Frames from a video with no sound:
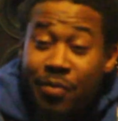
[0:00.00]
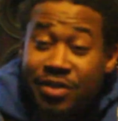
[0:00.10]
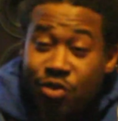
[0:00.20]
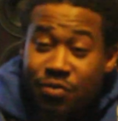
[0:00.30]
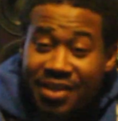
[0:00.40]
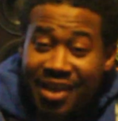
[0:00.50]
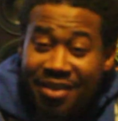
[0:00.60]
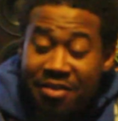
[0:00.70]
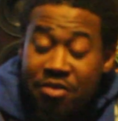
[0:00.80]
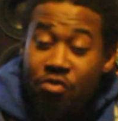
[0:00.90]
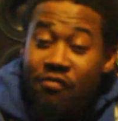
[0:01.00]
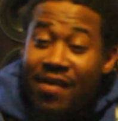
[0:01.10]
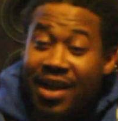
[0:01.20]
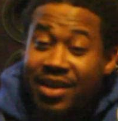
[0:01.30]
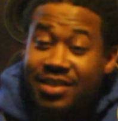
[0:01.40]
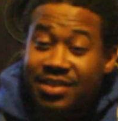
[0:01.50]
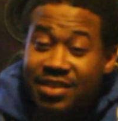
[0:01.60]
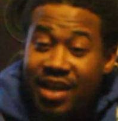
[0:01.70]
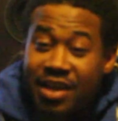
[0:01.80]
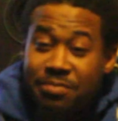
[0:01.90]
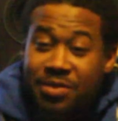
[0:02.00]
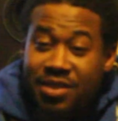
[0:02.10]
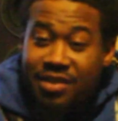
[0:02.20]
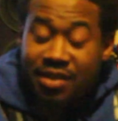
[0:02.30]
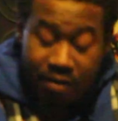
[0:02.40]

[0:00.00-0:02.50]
What you say? You rocking the same shit that